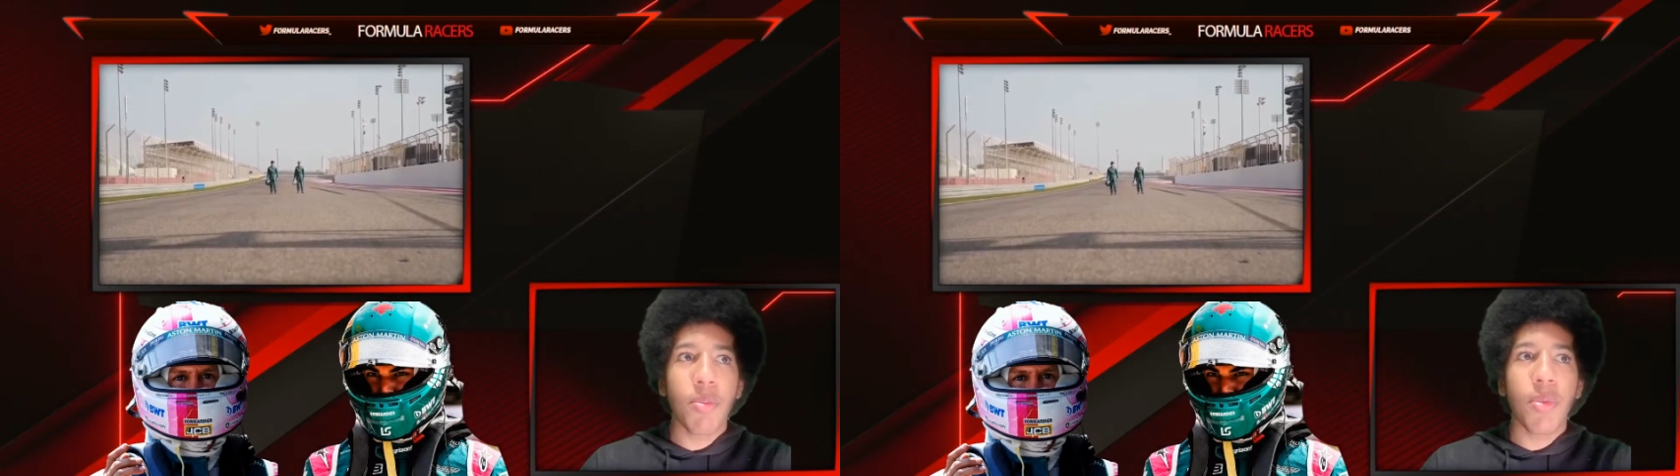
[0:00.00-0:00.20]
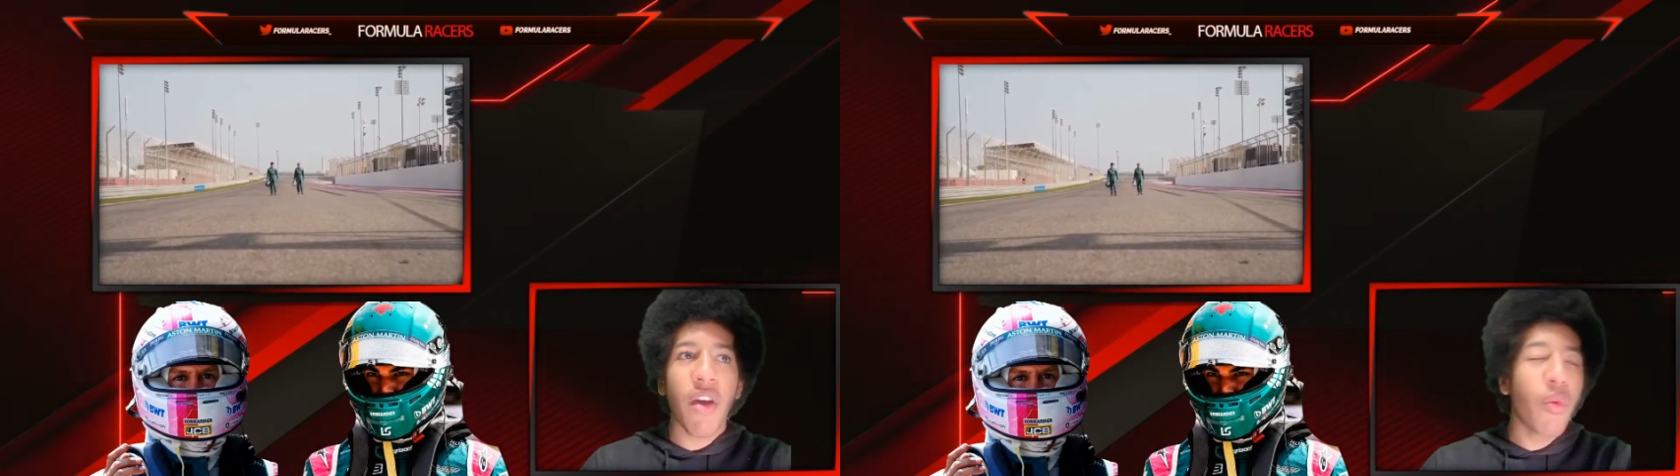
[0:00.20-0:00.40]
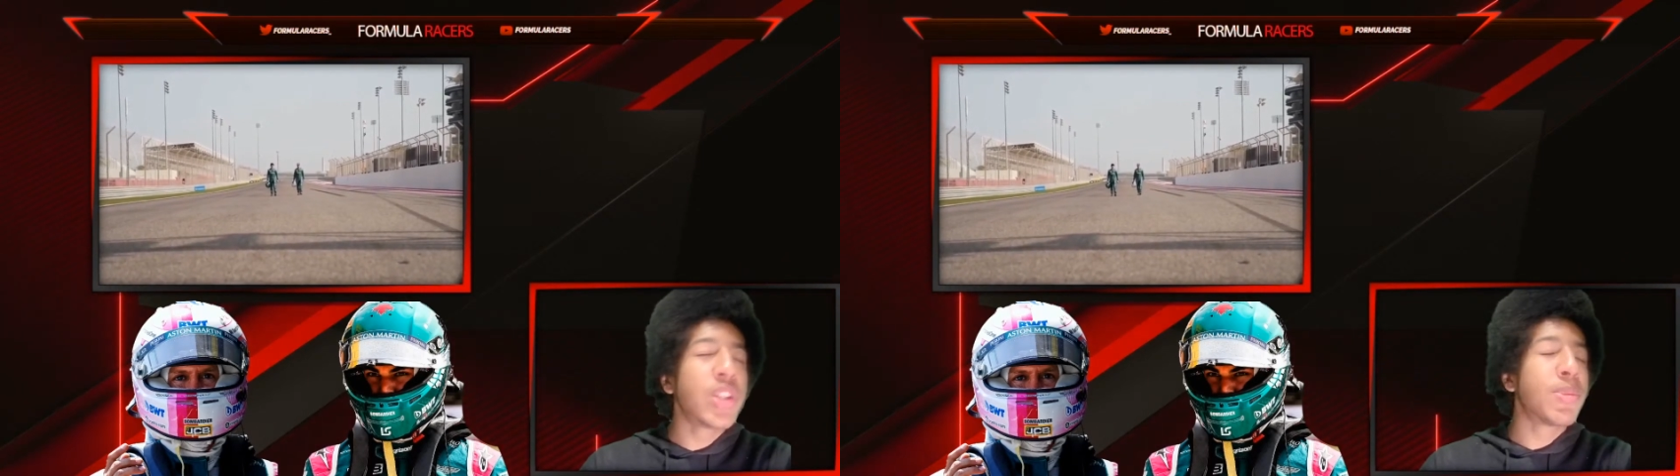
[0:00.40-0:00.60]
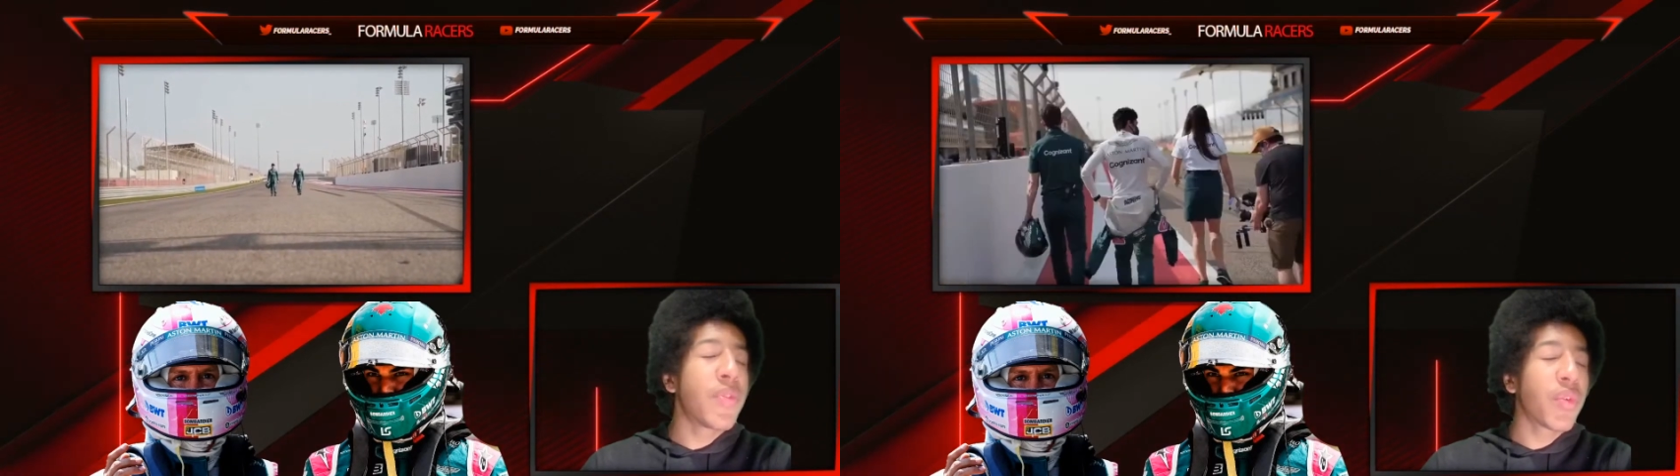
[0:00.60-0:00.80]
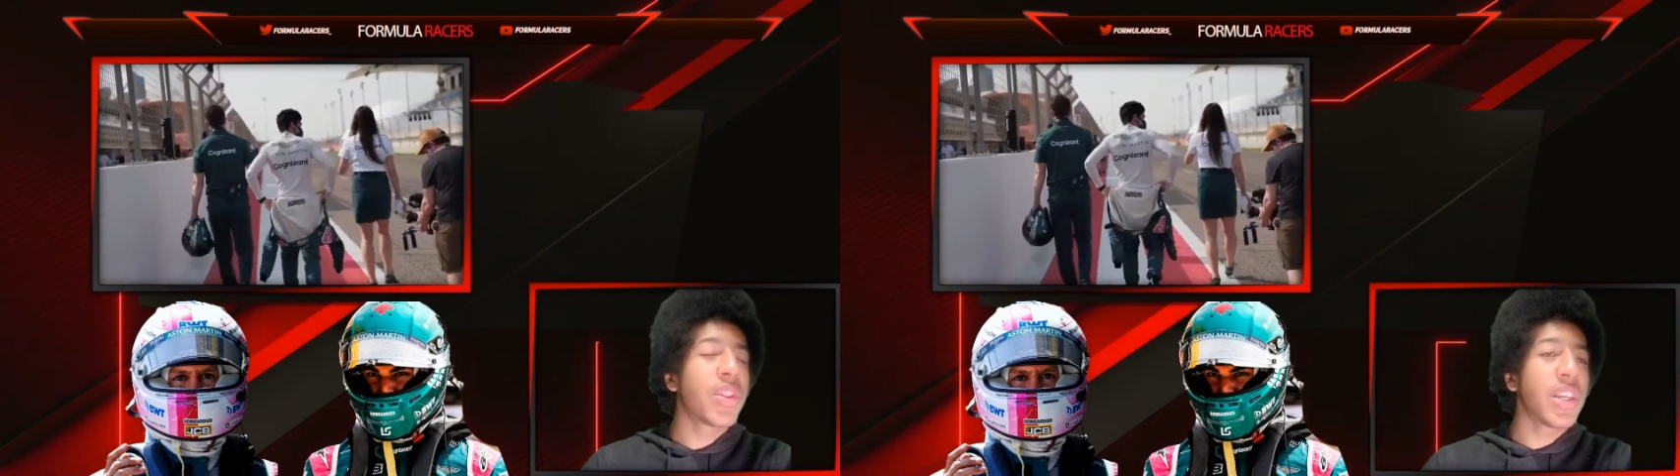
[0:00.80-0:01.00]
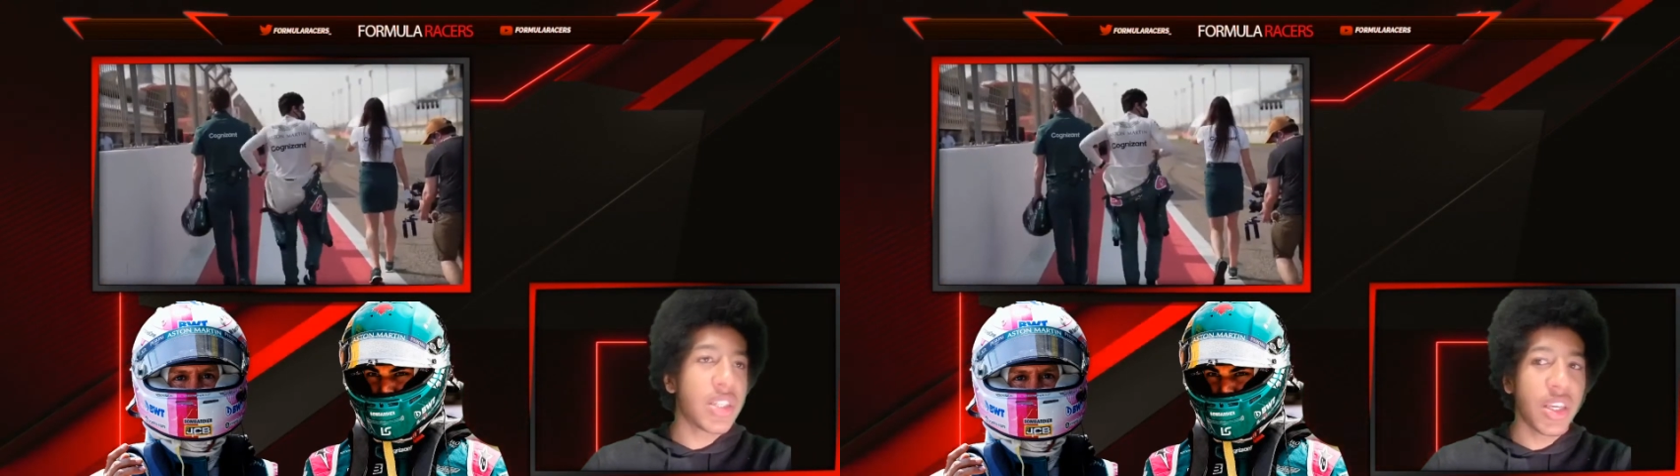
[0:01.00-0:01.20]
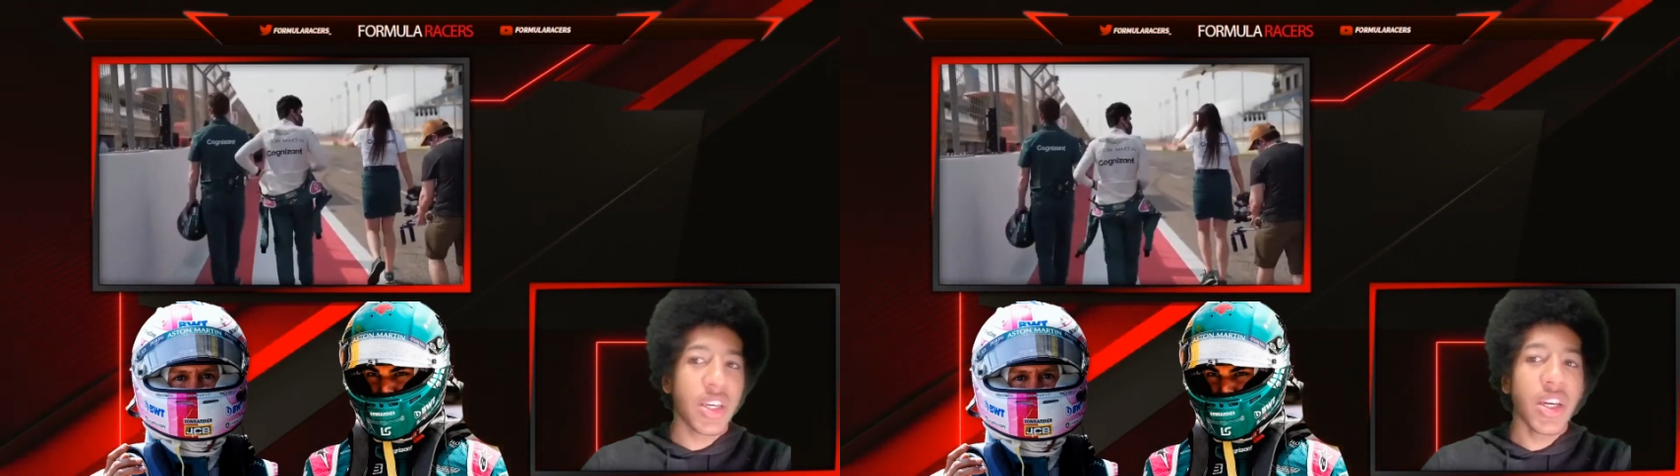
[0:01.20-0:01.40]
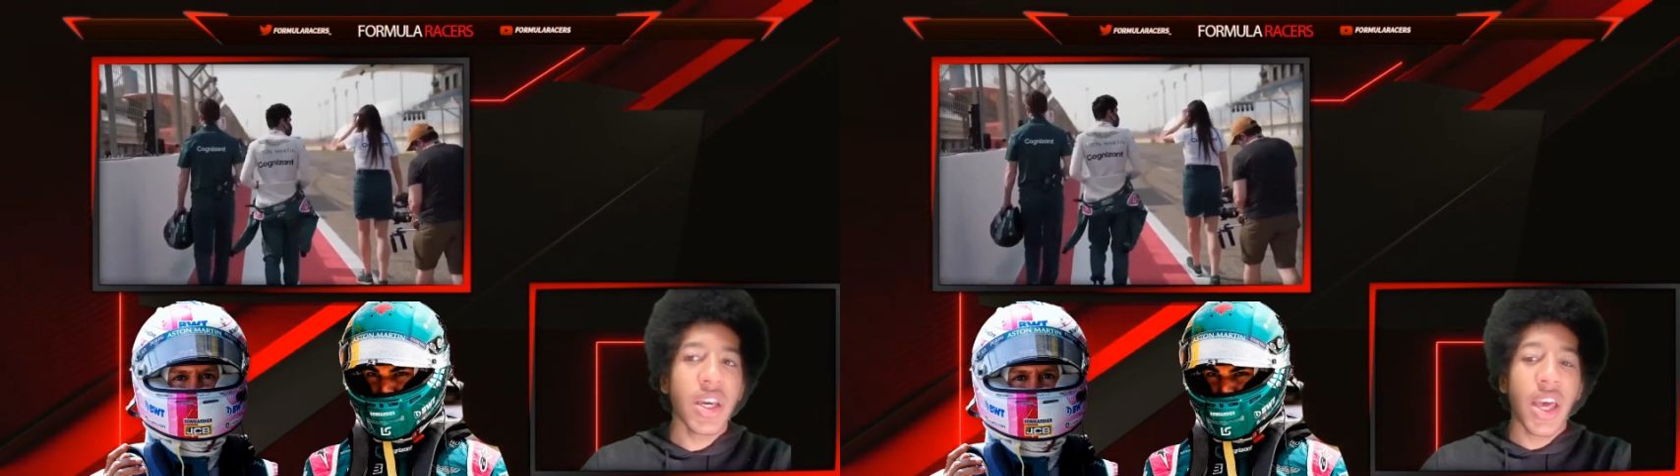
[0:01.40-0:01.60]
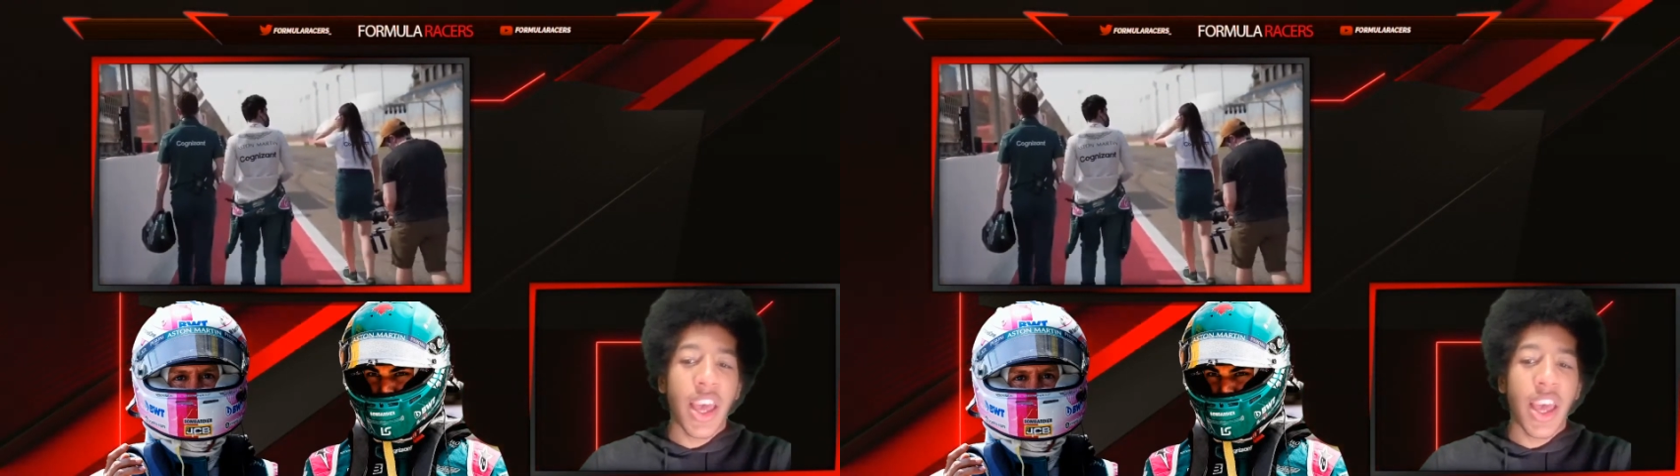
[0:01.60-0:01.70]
F1's midfield this year,